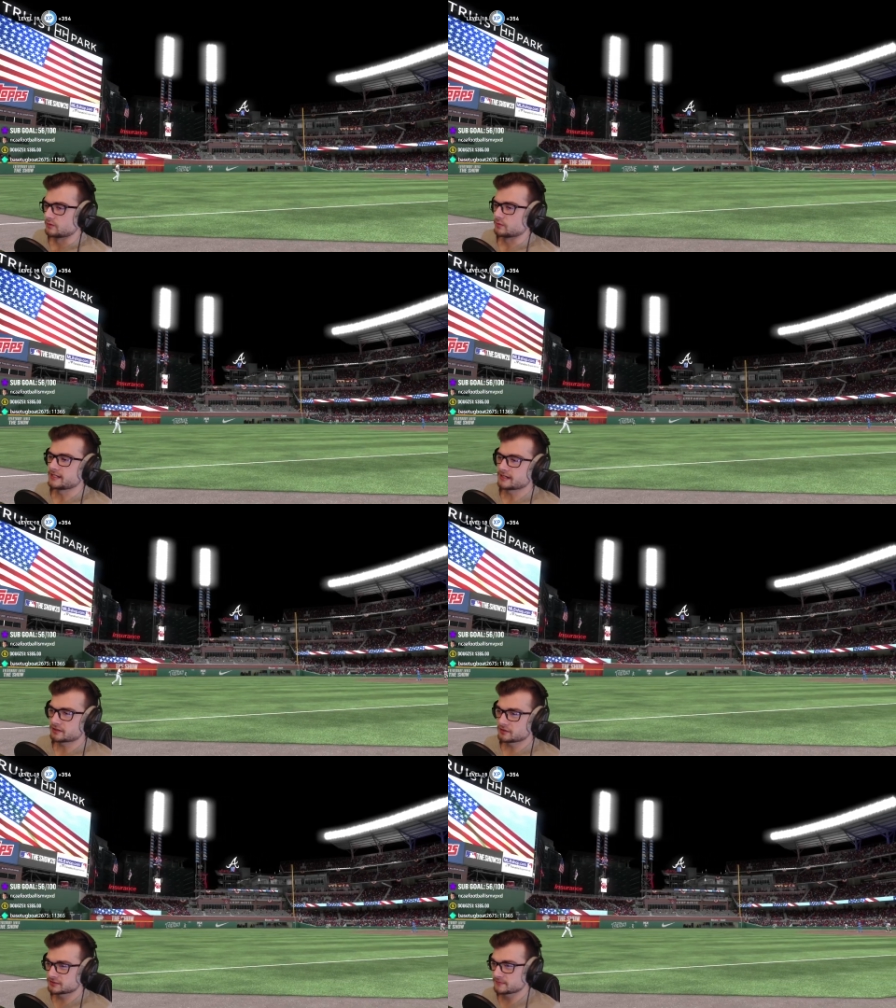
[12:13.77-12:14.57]
we now
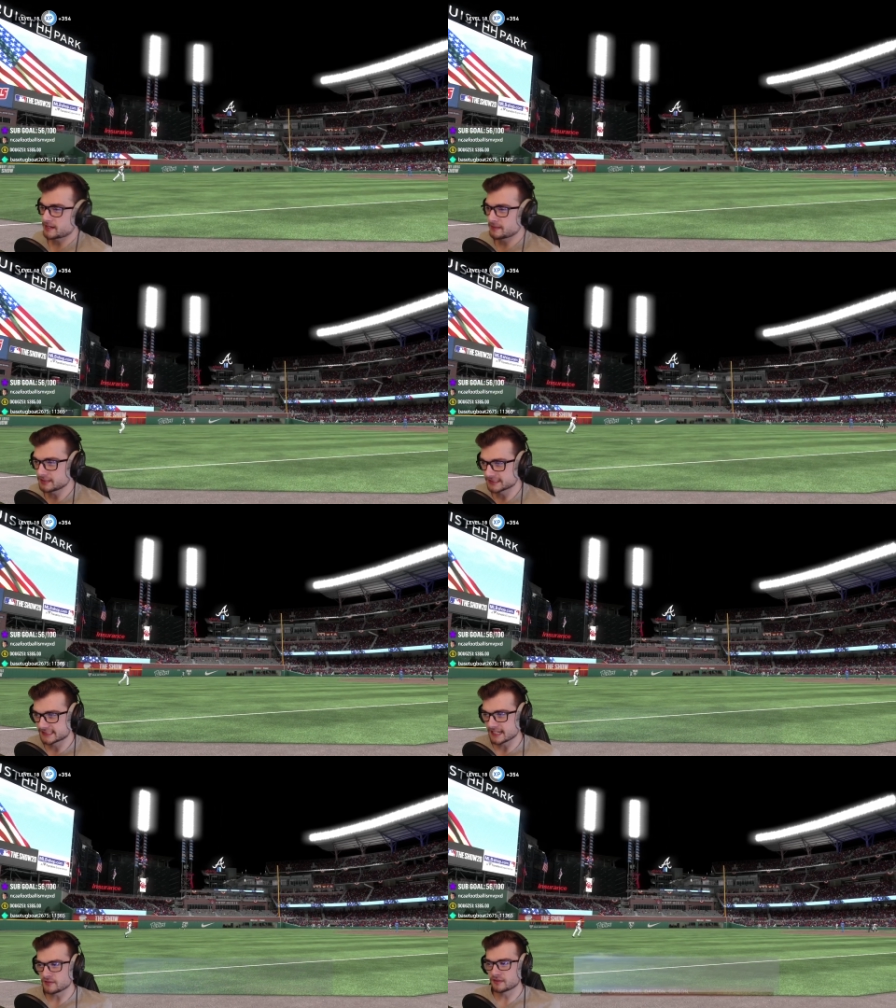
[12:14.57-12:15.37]
go to the bottom of the
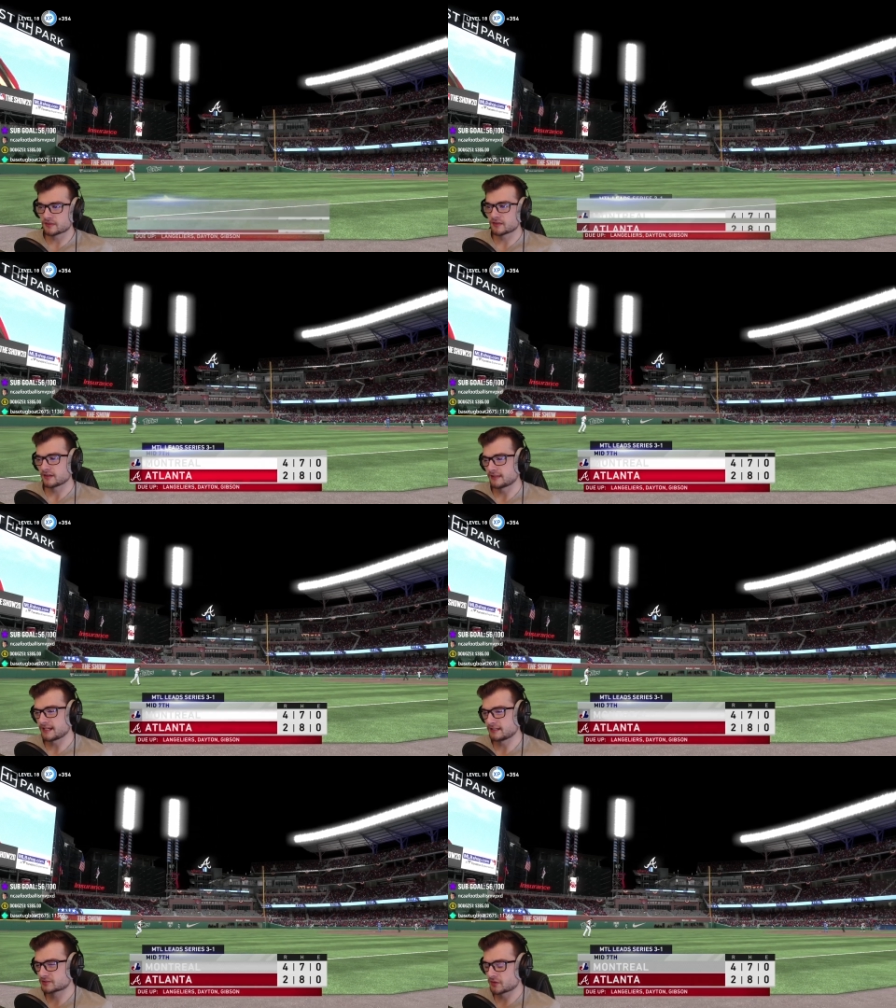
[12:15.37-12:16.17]
seventh, and
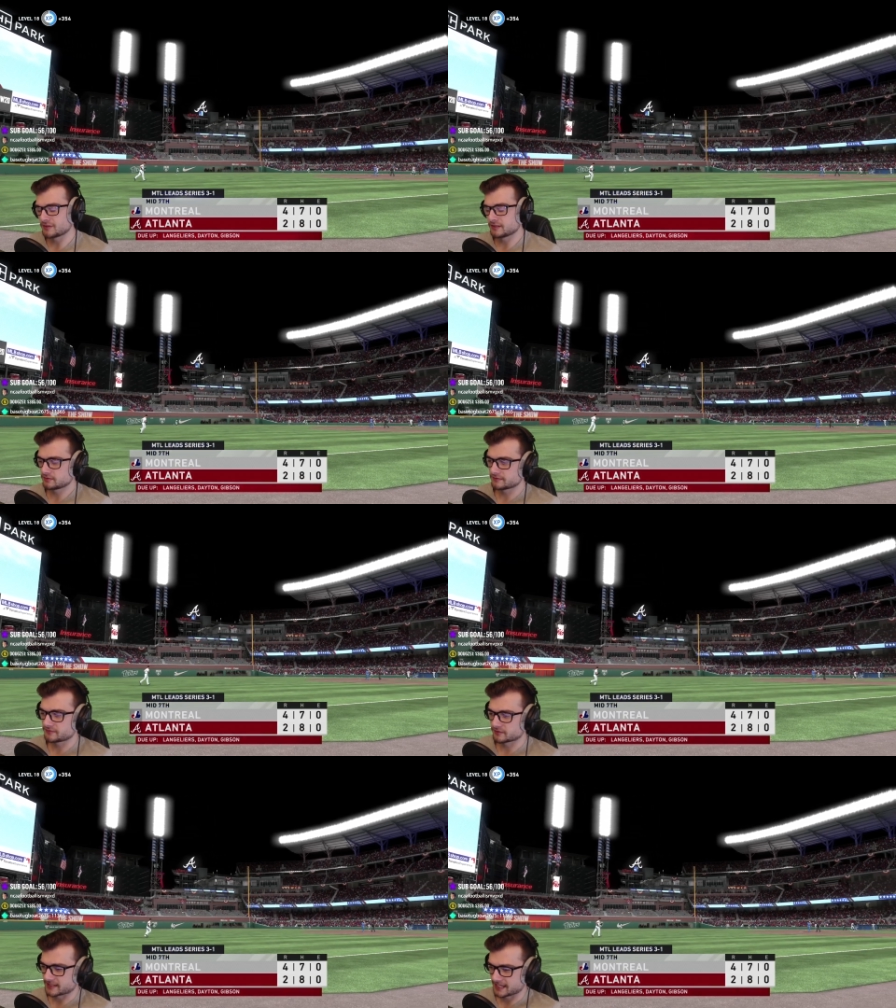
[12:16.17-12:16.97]
that is going to do it
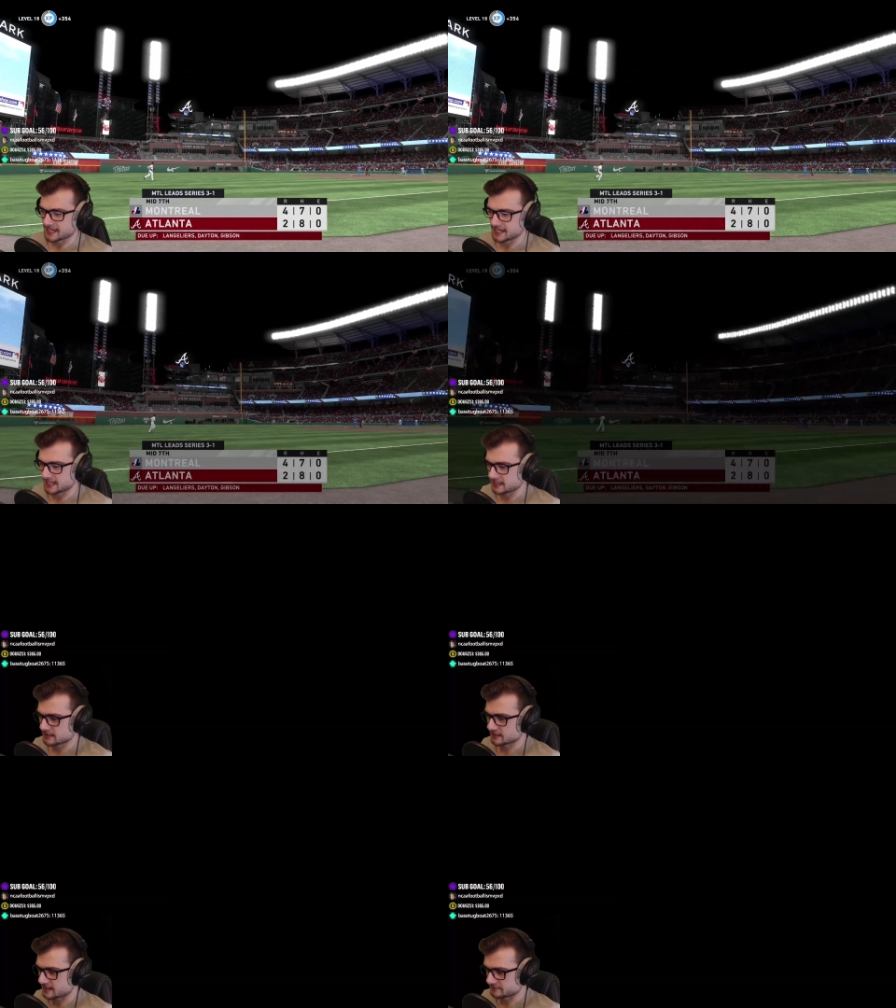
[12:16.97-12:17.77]
for McKay,
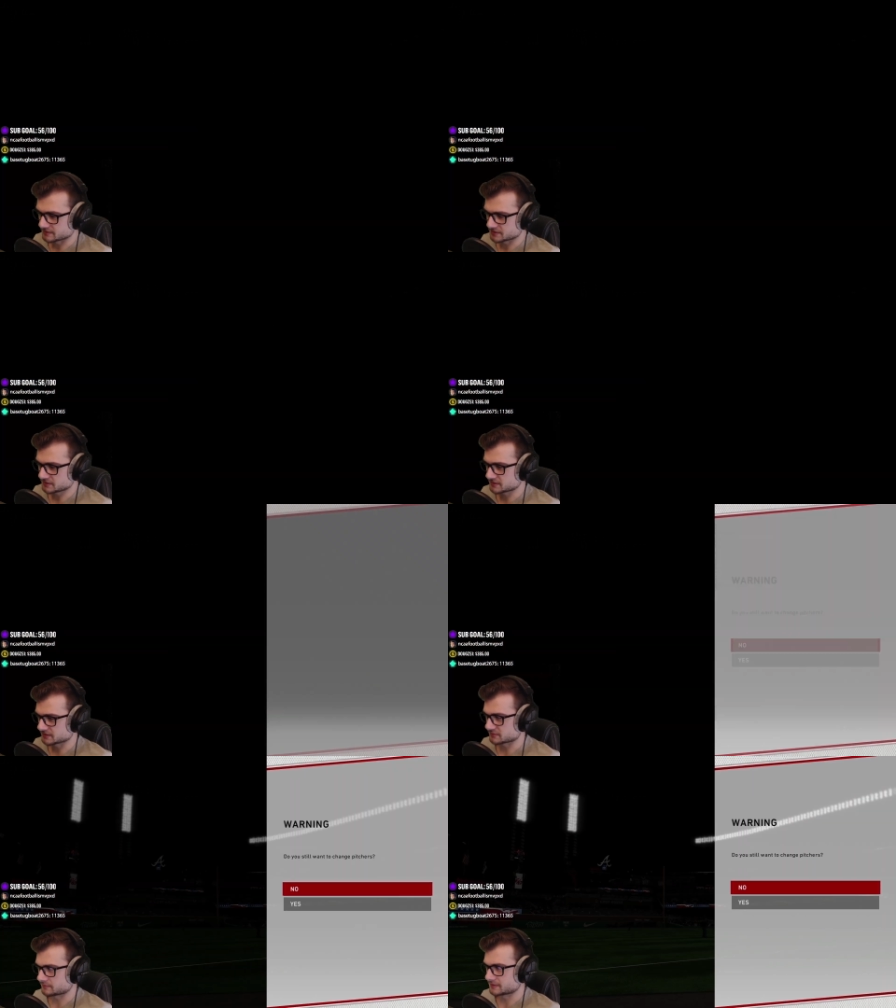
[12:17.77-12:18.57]
obviously,
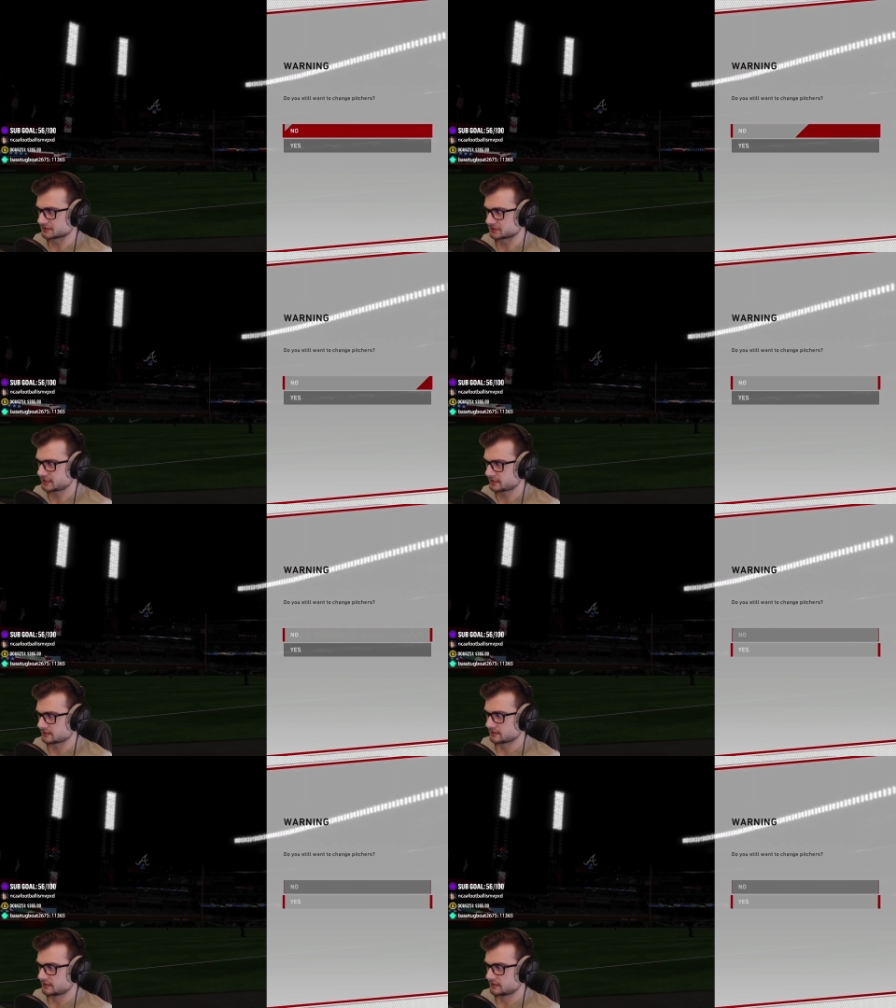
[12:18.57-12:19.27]
since we pinched it.